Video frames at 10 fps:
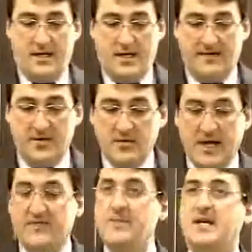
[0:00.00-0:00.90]
if you
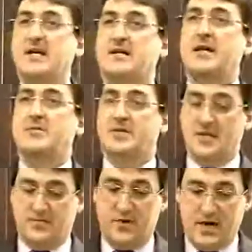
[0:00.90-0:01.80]
never make a claim with
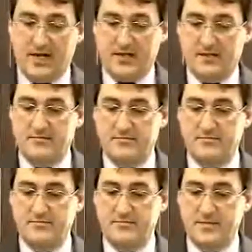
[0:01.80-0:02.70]
this product,
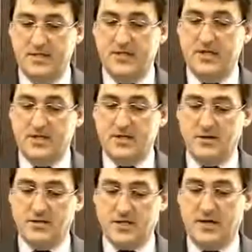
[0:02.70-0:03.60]
the
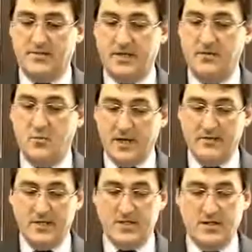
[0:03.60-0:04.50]
insurance company, when
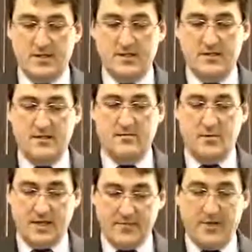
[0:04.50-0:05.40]
it matures,
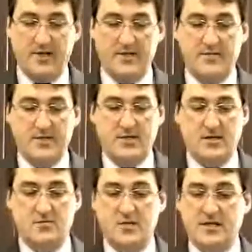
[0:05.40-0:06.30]
when that policy
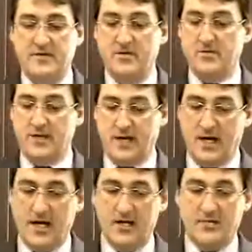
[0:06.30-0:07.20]
matures, will give you
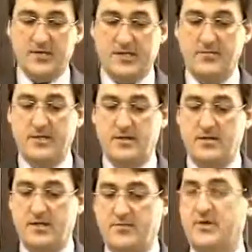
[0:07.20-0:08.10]
100%
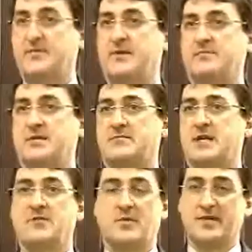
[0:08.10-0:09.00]
return of your premiums.
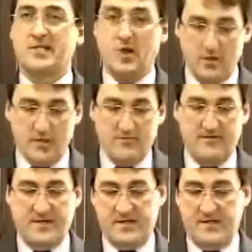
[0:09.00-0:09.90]
It will be totally
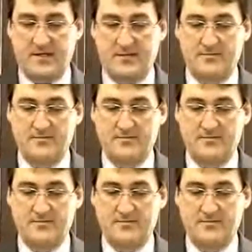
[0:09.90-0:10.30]
refunded to you.